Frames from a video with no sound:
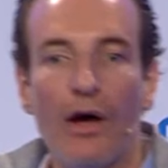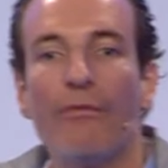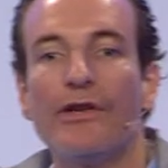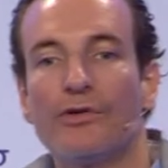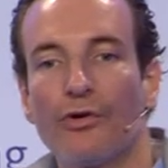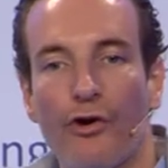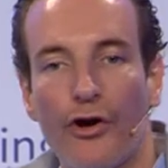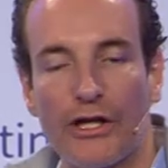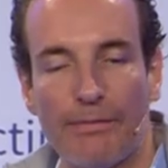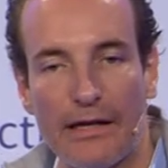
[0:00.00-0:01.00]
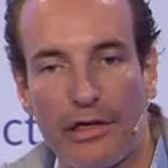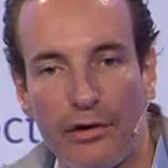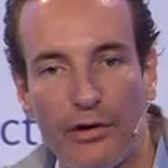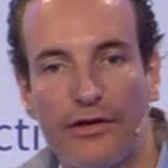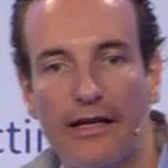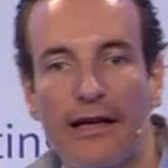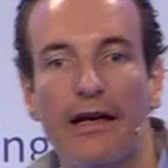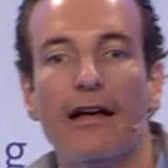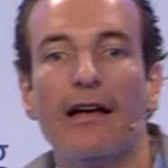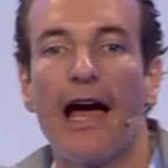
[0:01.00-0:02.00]
We're soon going to be in 30
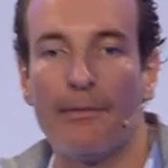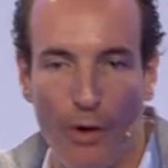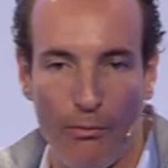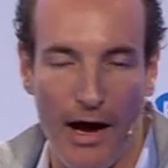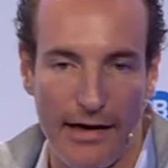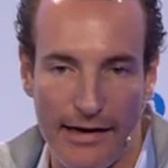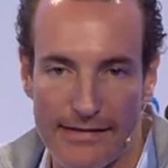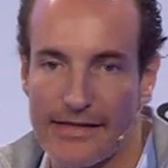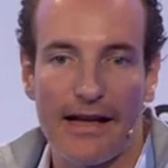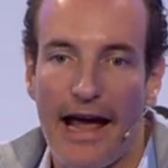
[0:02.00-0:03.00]
and more markets.